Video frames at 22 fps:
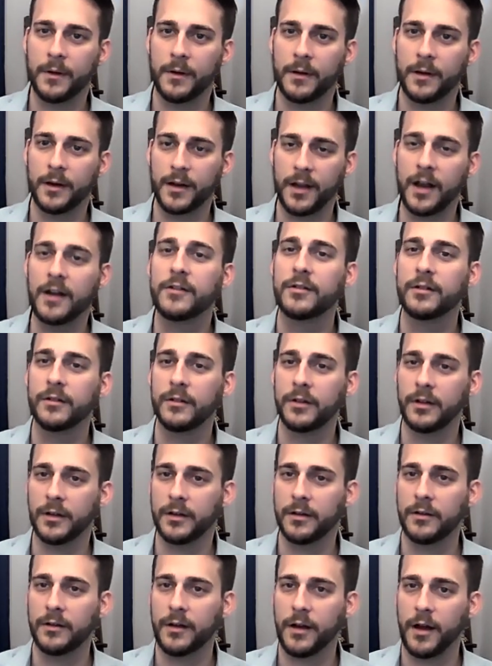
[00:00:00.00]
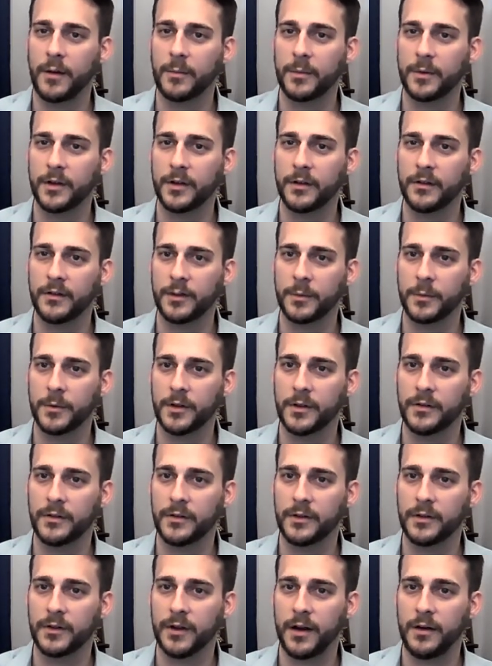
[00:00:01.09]
intentionally copying somebody's
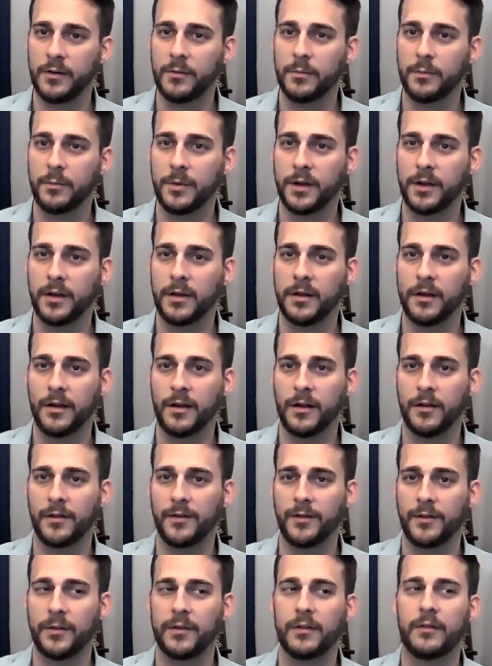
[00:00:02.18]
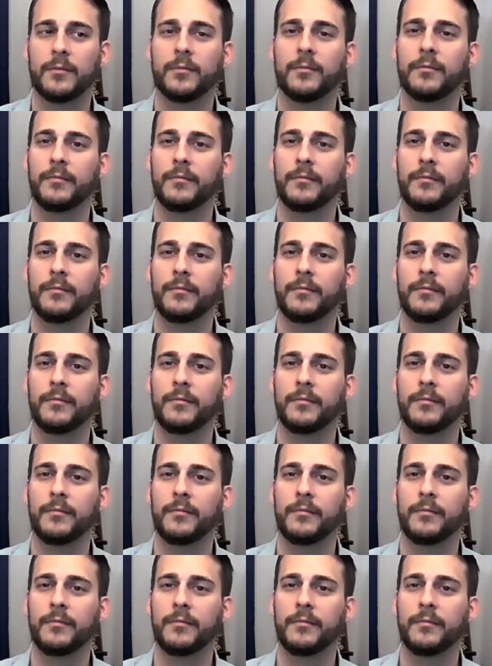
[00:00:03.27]
design because